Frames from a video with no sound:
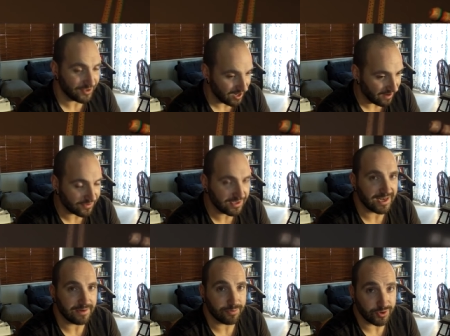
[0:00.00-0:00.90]
You have to
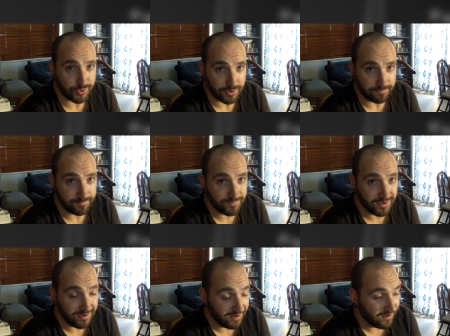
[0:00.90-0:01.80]
let it pull you
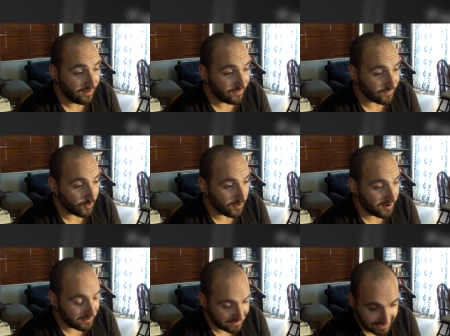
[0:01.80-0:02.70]
in. So
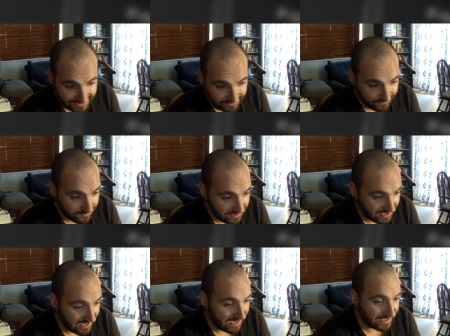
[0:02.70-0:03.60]
uh, that's it from
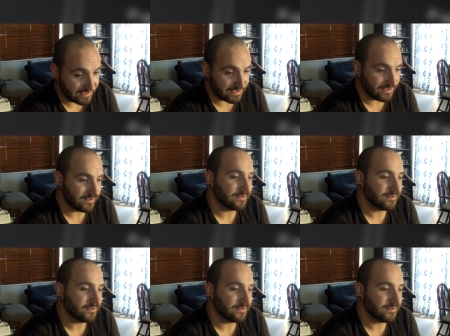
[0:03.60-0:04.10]
me, guys.